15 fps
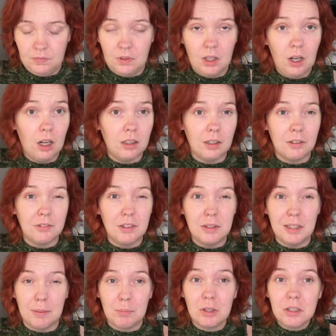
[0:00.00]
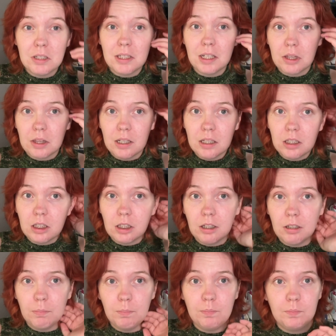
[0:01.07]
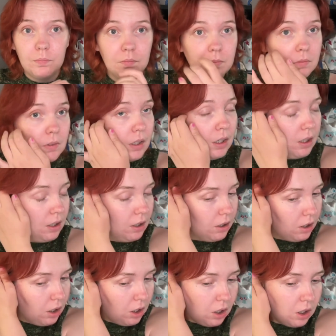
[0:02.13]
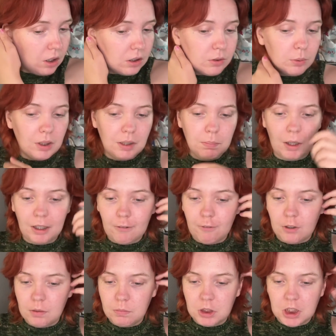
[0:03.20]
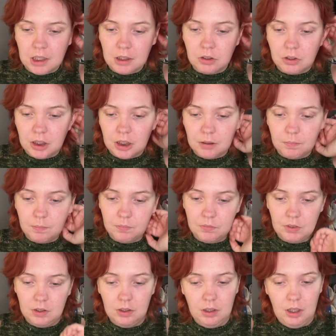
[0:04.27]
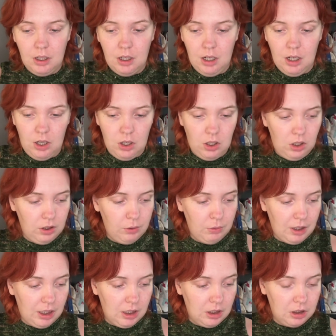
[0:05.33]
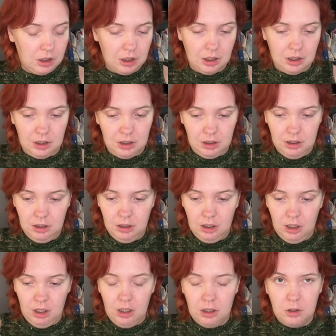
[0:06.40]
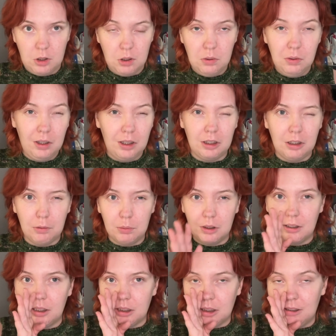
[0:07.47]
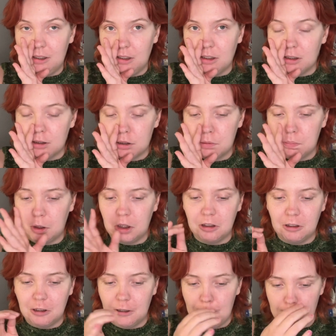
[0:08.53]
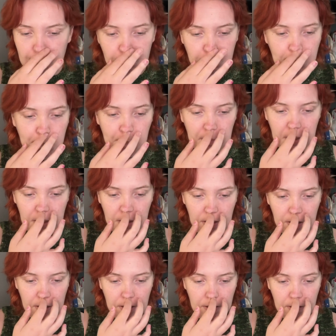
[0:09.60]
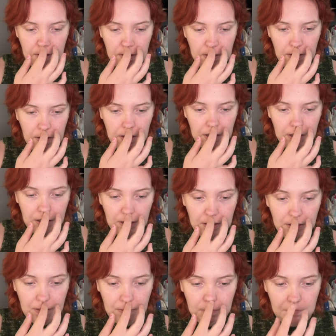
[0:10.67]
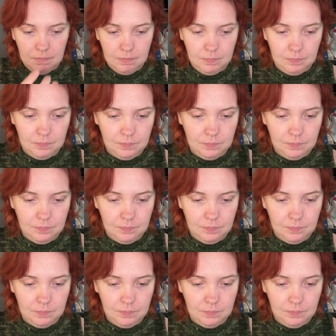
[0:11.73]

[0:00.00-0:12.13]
all of the numbers, I think. All the way back from January, all the way until June, and you will get a little spoiler. From